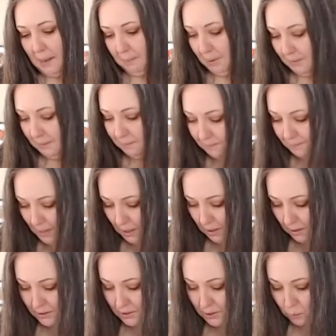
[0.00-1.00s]
But
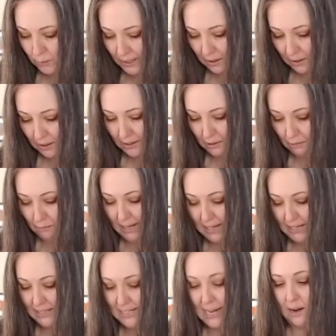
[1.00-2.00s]
first, we are going to
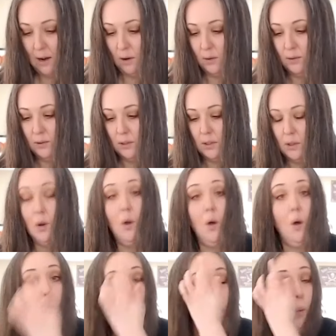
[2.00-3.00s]
write down
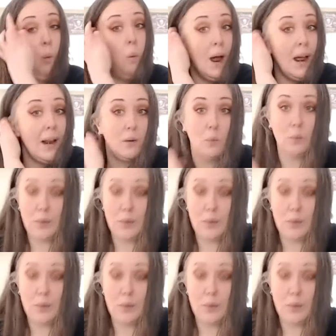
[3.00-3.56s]
what